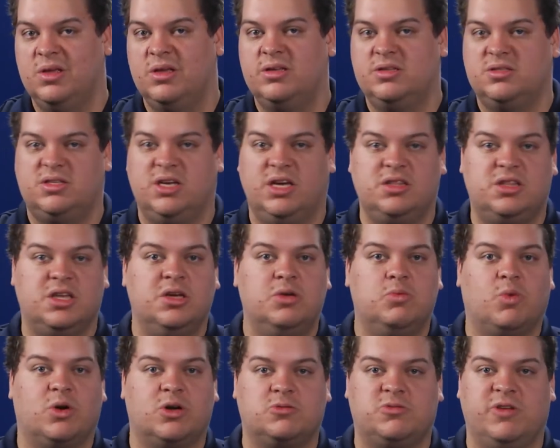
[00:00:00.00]
Same thing
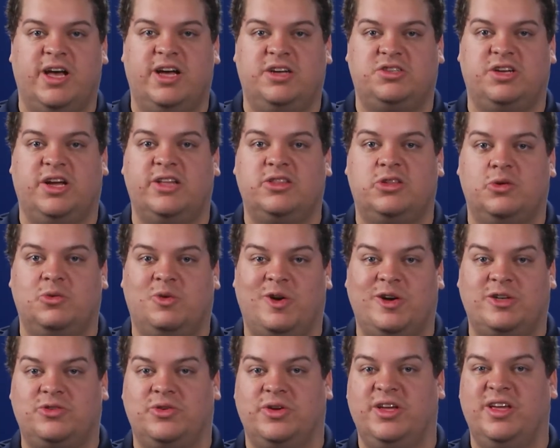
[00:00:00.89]
works with Azure Active
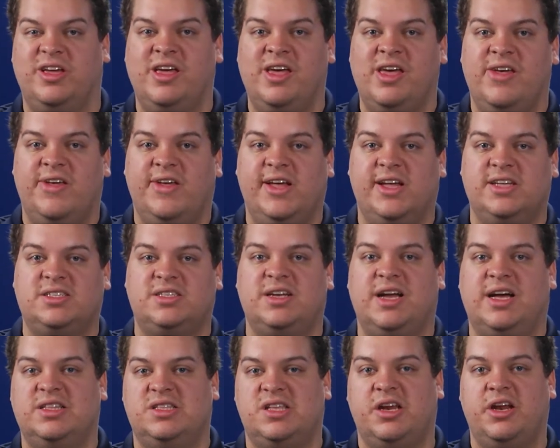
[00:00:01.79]
Directory. It's an
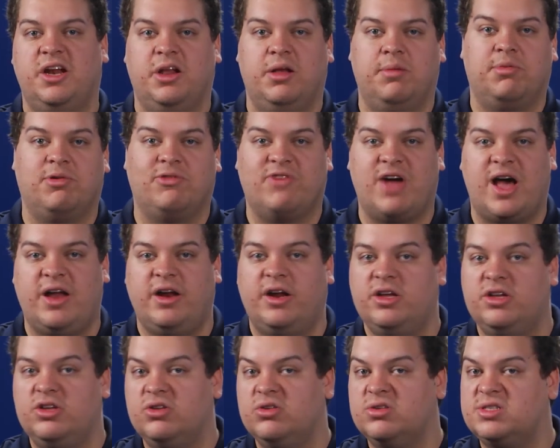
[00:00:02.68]
identity provider
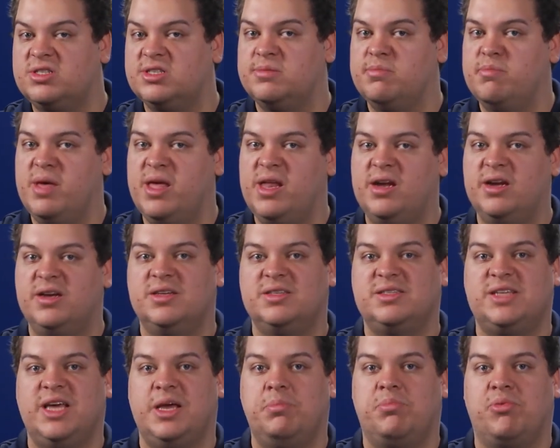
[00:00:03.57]
and uses many of the
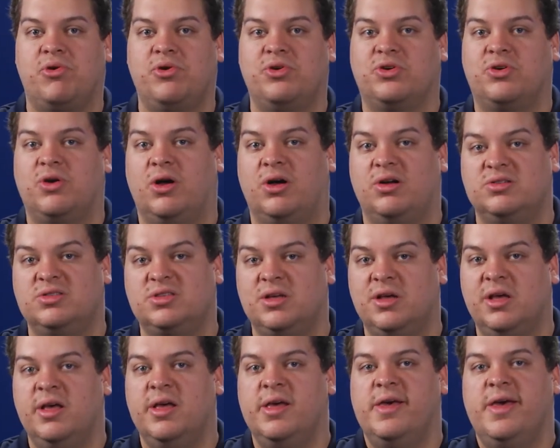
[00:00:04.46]
same protocols
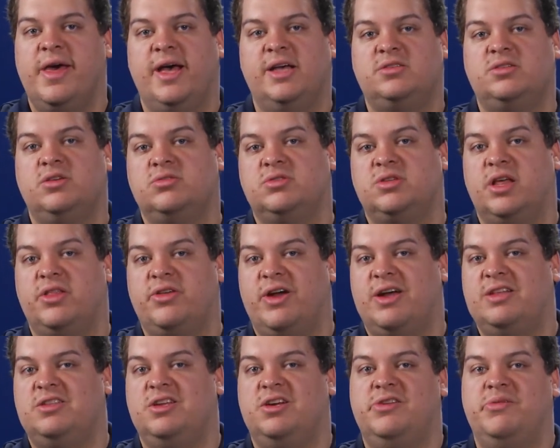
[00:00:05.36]
as those other
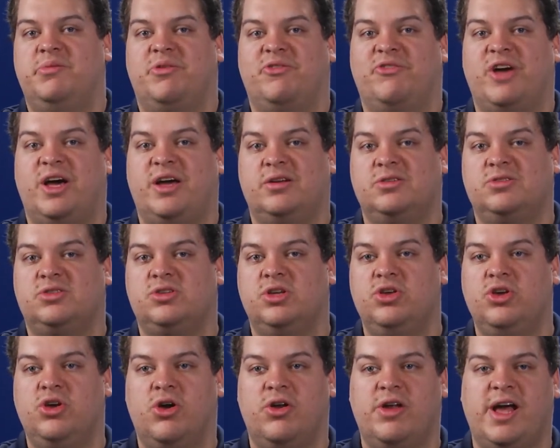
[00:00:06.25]
identity providers. So
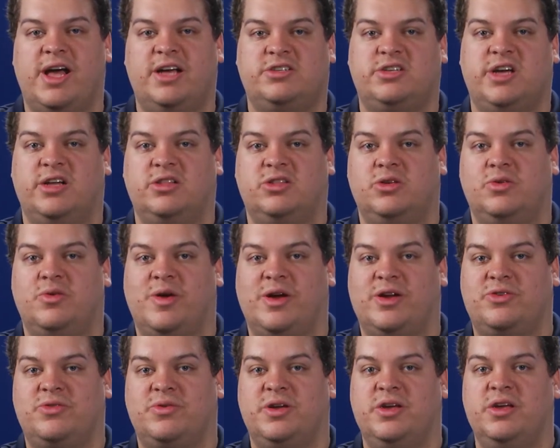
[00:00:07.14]
you go to Azure Active
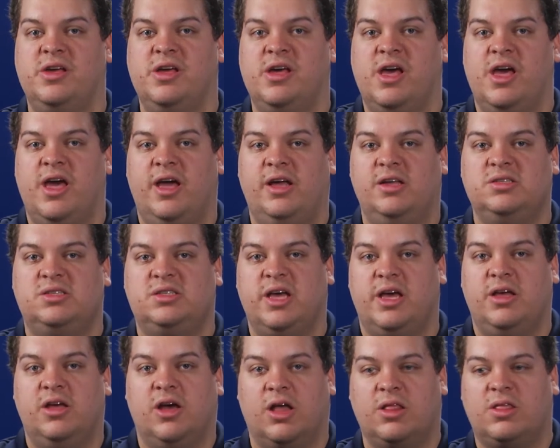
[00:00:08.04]
Directory and you
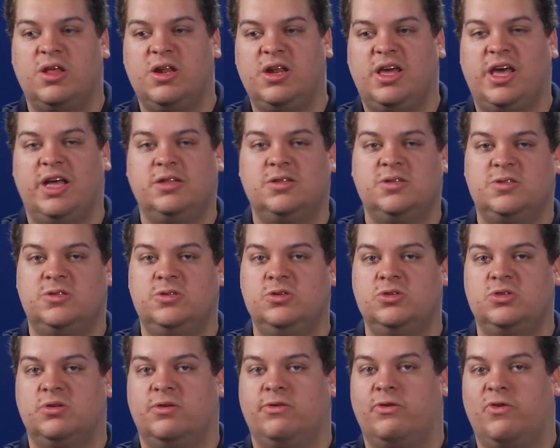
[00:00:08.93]
say, authenticate this
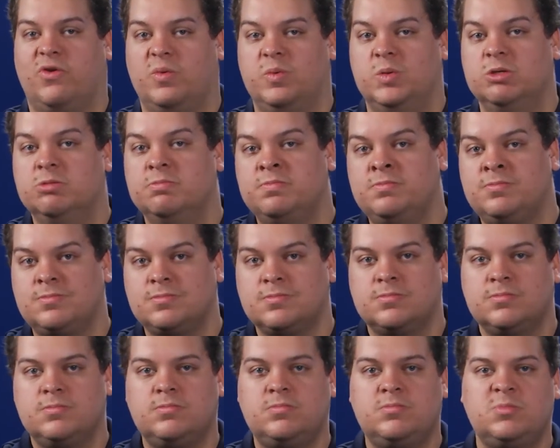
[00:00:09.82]
user for me.
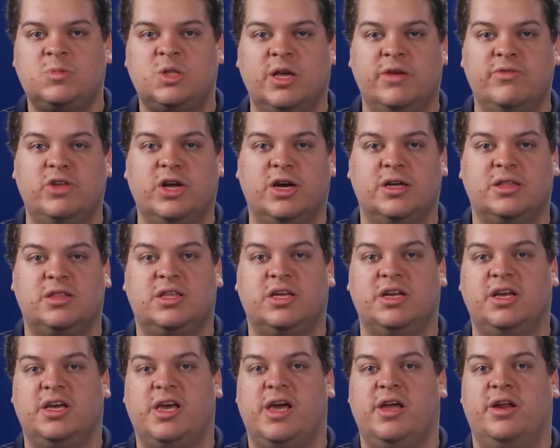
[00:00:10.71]
If they're
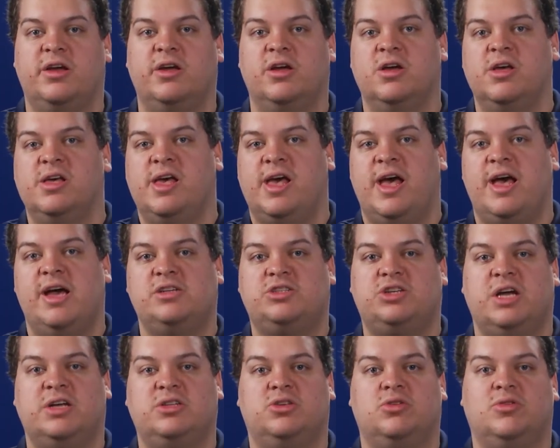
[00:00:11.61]
authenticated,
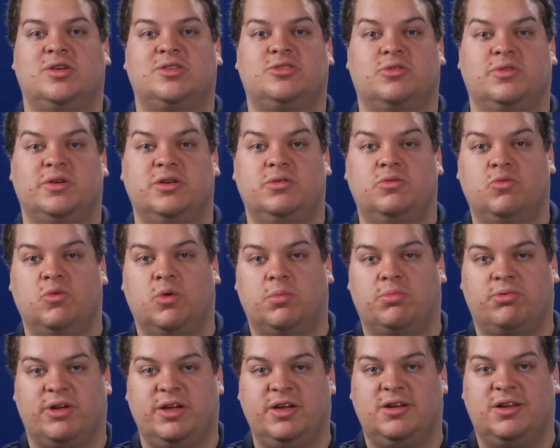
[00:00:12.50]
Azure Active Directory will
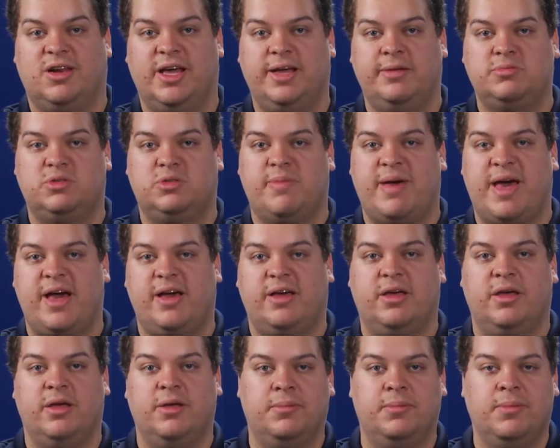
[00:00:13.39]
bring claims
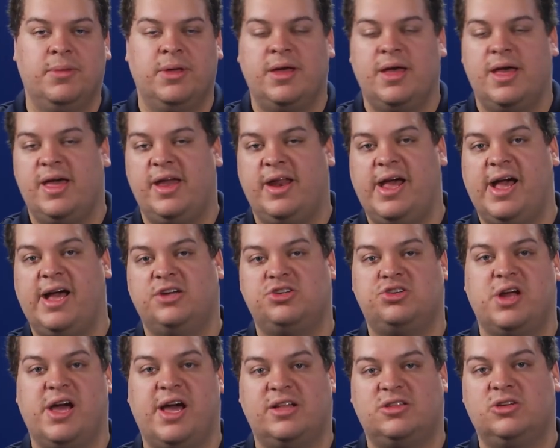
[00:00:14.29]
back. And
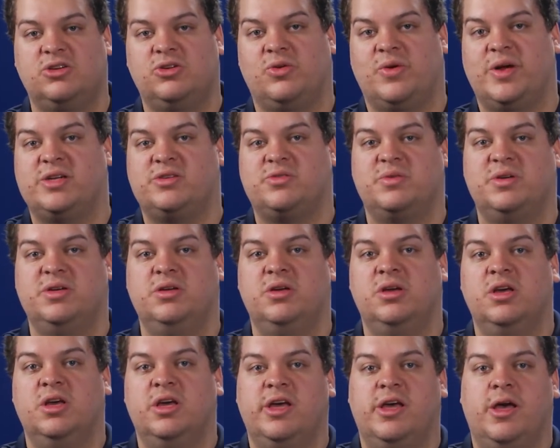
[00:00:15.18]
Azure Active Directory,
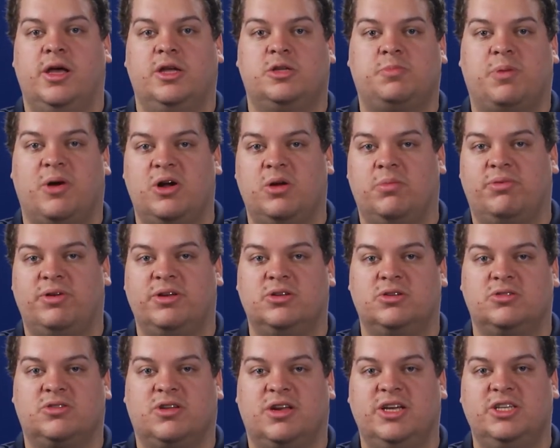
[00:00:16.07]
as part of bringing
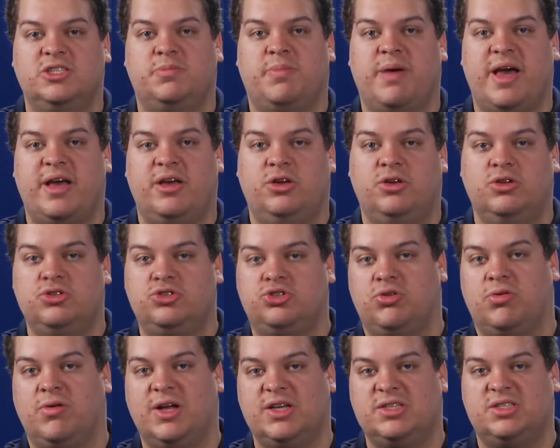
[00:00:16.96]
those claims back, you
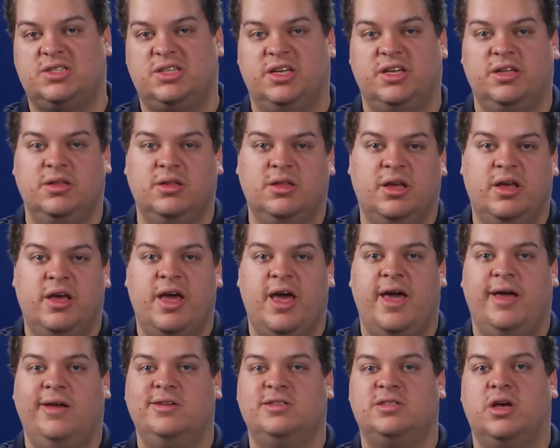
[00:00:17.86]
trust it.
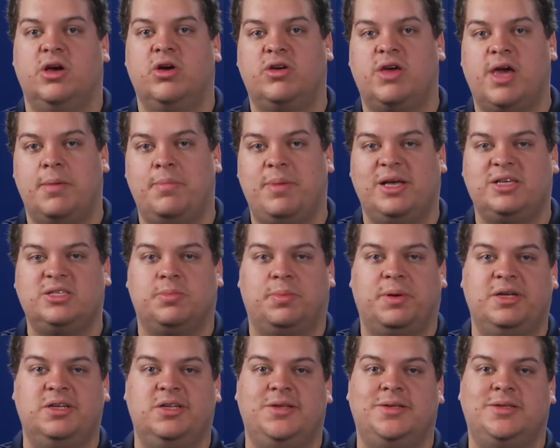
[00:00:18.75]
And you say, okay, based
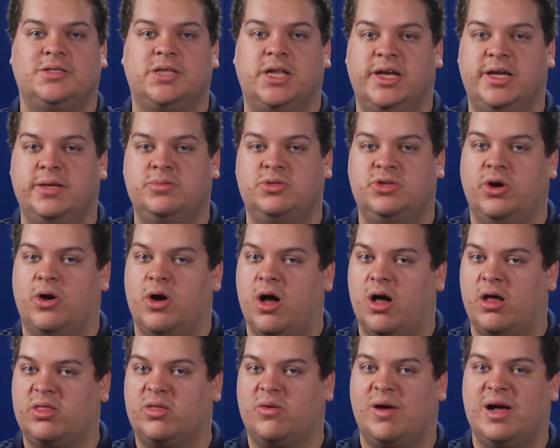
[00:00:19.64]
upon these claims, you're
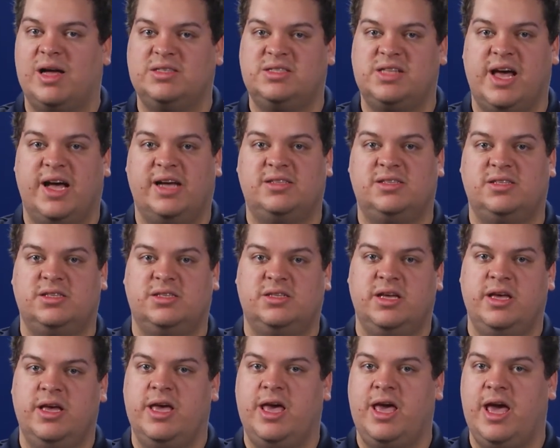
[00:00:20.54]
authorized to access
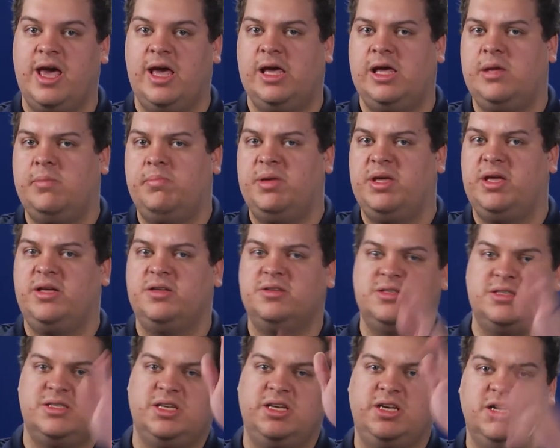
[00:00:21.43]
A, B,
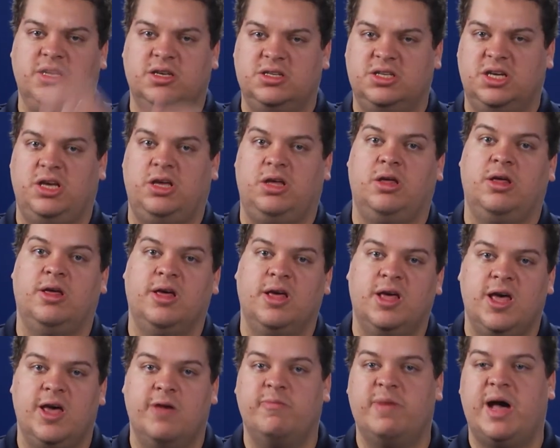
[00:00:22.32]
C, and D
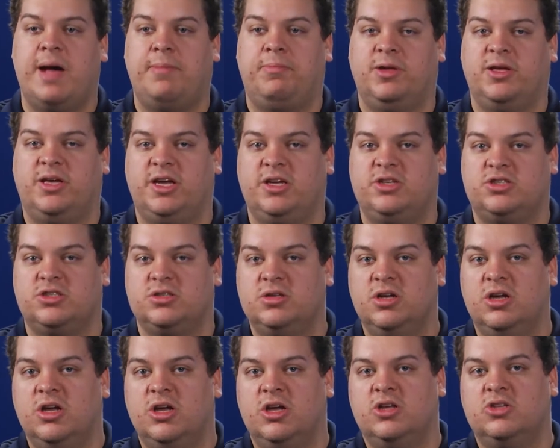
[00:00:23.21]
in my application.
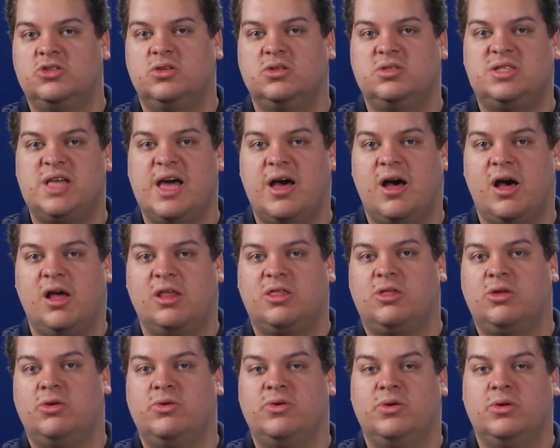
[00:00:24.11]
So it's that
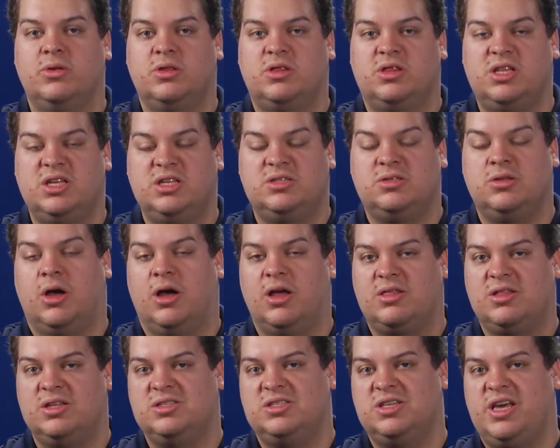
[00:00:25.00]

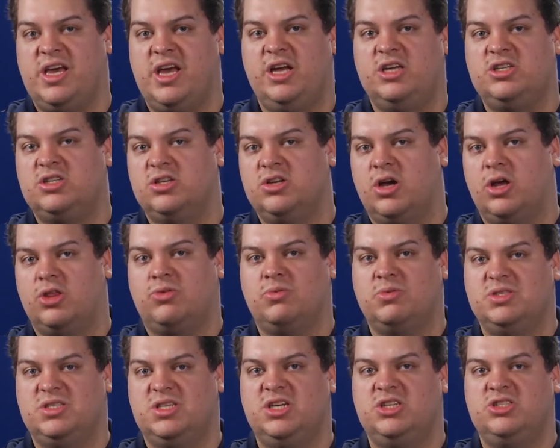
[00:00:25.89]
authentication
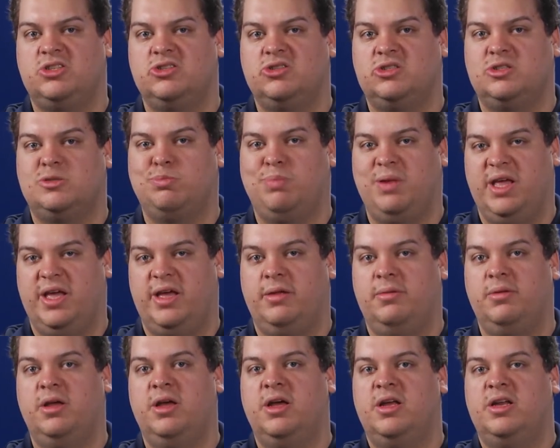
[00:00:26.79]
authorization split
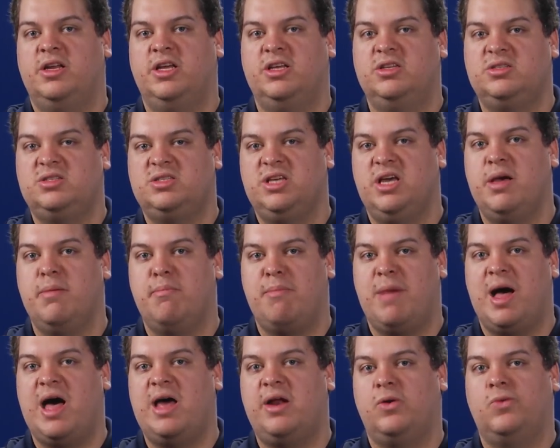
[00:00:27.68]
that you see in
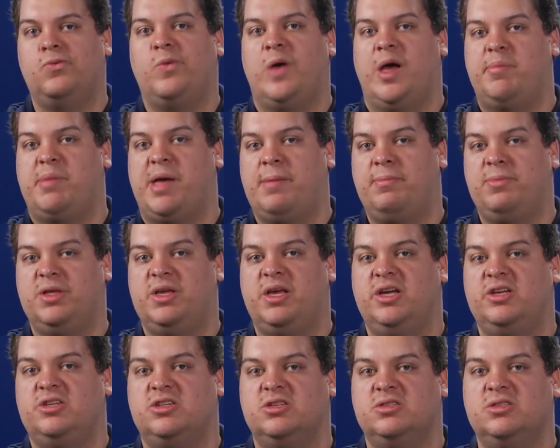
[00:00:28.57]
modern web
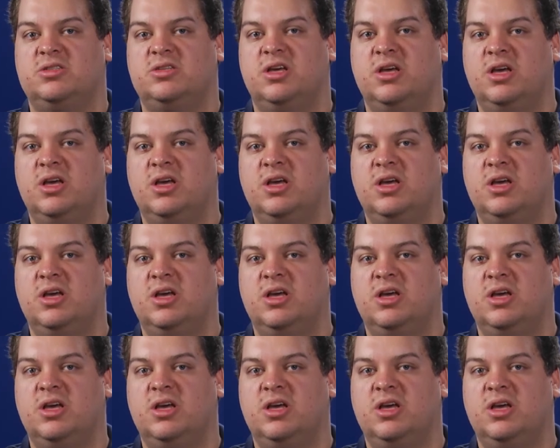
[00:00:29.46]
applications.